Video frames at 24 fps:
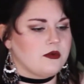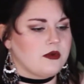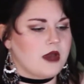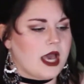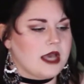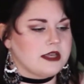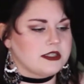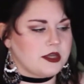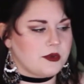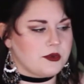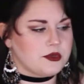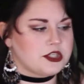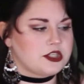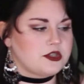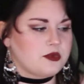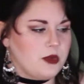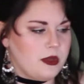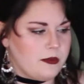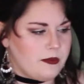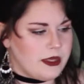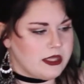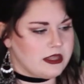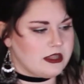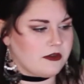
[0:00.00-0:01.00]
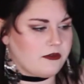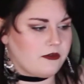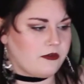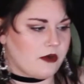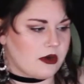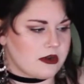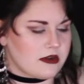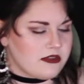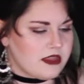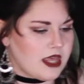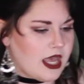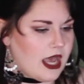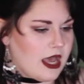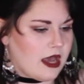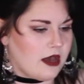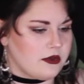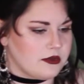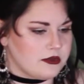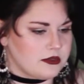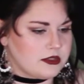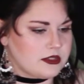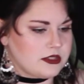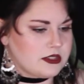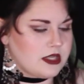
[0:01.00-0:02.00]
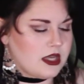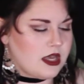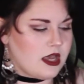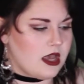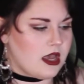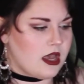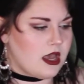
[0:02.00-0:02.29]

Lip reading: as I was sweeping the front of the house,